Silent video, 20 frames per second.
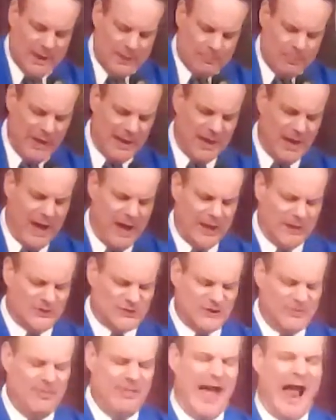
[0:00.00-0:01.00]

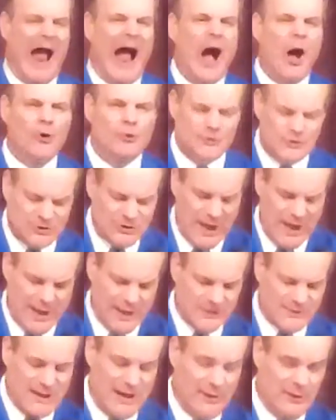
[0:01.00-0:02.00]
Because thou
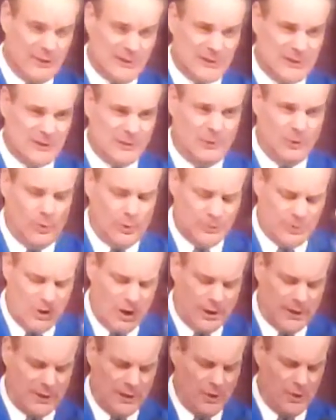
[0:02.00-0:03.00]
sayest, now this is the Lord
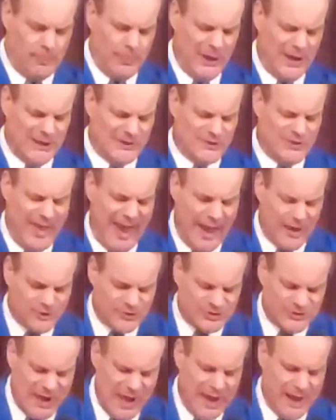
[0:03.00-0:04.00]
talking here, because thou
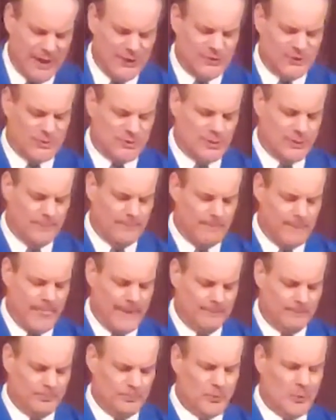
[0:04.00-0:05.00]
sayest,
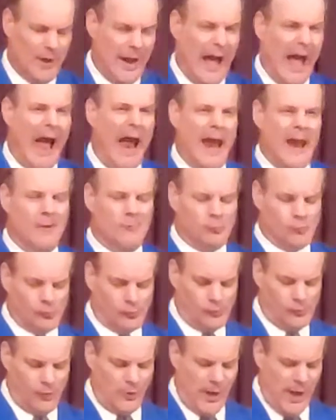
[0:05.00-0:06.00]
I
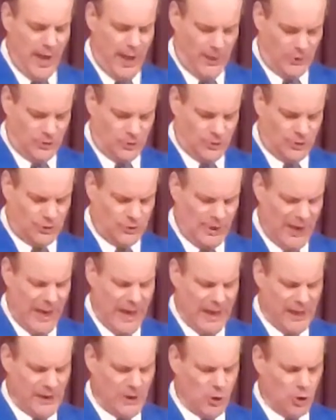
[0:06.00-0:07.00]
am rich
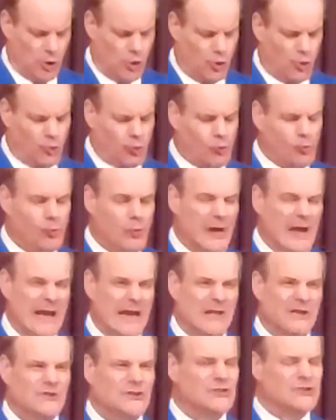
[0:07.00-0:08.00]
and
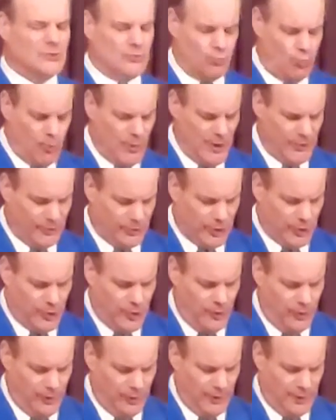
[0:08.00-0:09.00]
increased with
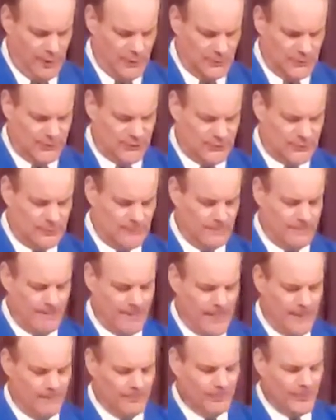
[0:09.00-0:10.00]
goods
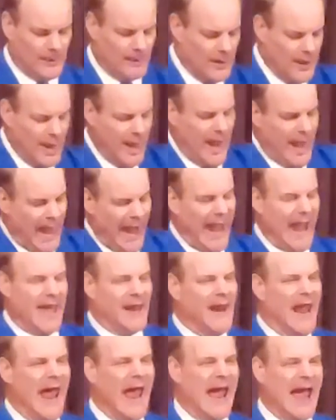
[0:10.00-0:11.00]

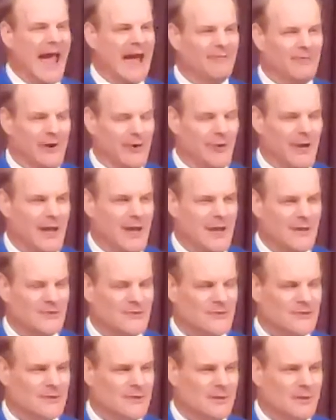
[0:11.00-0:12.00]
and have, here it
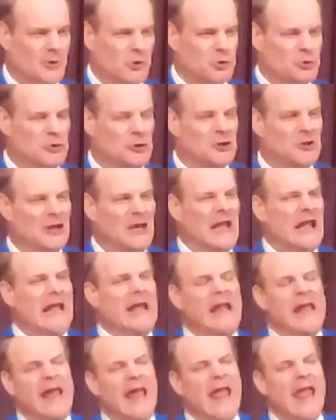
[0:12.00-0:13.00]
is,
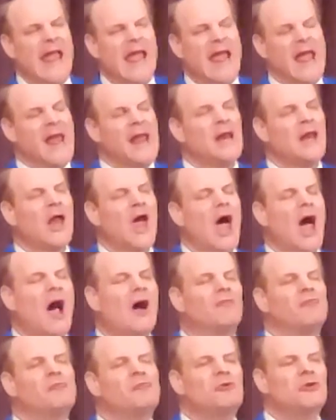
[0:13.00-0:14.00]
need
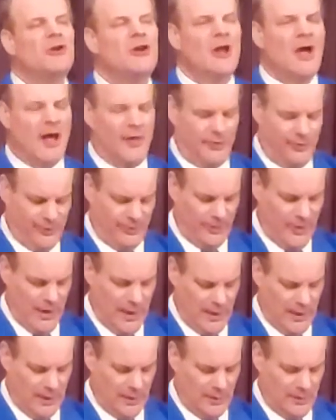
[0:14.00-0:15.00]
of
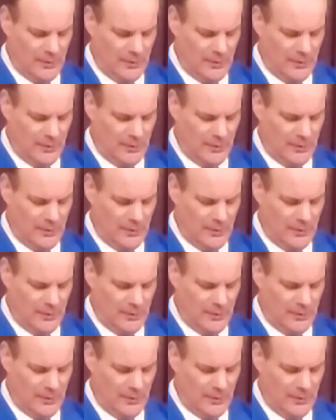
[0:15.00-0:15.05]
nothing.